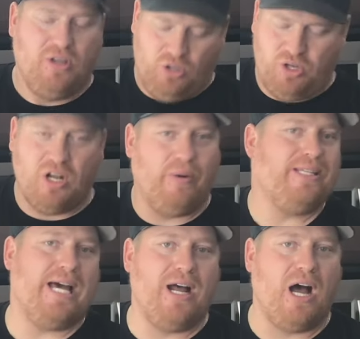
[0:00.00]
You can
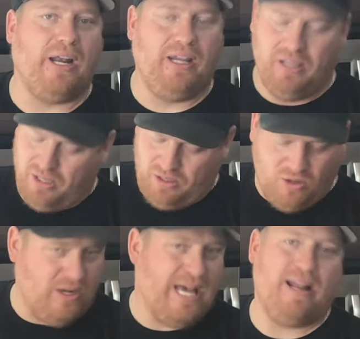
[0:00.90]
always add honey. You
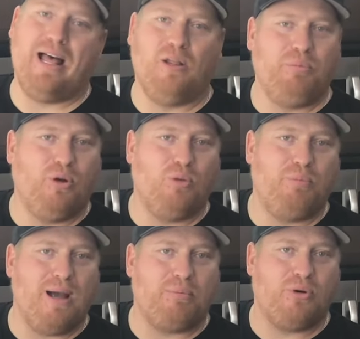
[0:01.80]
can add jalapeno
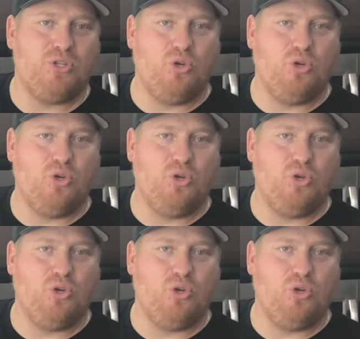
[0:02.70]
peppers.